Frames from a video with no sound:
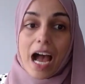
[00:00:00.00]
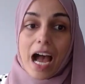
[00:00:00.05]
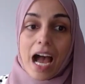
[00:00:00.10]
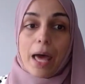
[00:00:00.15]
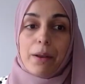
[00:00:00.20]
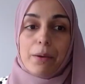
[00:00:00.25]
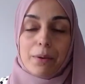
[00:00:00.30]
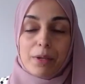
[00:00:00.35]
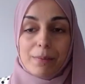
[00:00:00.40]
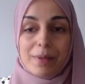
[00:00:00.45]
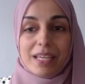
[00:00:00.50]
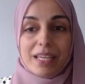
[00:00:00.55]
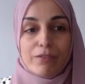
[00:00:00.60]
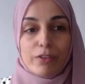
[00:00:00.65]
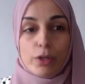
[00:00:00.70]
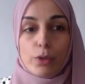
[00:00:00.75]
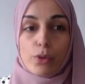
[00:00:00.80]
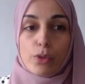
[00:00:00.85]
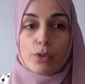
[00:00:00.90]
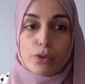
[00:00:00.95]
And I'm going to be giving
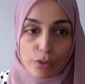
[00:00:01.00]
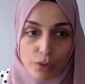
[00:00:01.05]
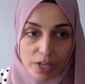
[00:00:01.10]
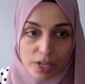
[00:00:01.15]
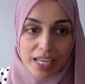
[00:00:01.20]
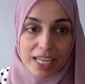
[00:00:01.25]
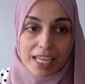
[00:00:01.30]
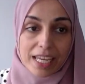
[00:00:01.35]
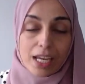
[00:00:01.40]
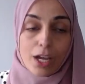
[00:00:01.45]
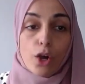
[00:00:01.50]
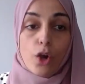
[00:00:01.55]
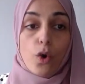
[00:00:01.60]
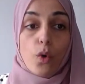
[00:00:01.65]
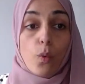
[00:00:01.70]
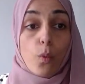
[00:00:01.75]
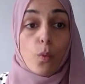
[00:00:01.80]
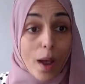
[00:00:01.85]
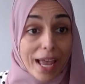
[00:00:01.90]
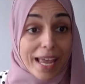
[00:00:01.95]
you 3
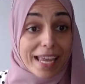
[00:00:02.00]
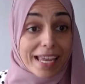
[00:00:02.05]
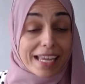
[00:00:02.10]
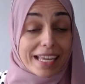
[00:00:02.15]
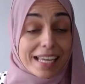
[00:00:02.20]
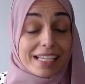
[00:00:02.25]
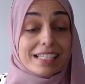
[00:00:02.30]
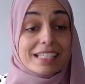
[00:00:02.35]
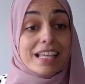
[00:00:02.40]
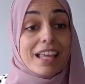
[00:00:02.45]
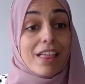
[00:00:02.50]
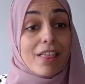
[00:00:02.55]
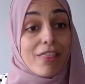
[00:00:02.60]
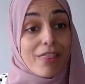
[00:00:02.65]
ways